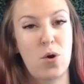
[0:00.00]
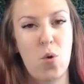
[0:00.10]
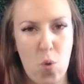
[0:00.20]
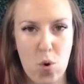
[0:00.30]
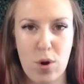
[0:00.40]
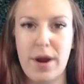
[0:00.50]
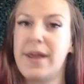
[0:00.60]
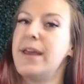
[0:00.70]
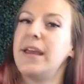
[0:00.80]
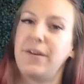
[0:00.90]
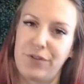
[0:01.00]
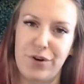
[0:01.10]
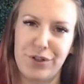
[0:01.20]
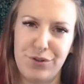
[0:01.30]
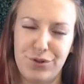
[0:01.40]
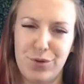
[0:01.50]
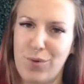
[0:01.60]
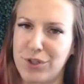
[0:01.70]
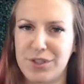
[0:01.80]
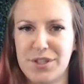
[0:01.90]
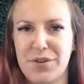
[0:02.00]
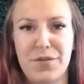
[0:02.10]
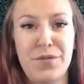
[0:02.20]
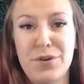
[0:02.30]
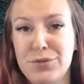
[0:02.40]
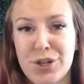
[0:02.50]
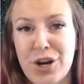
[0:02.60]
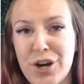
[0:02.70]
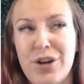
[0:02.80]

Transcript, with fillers: or if you're on YouTube watching this in the future,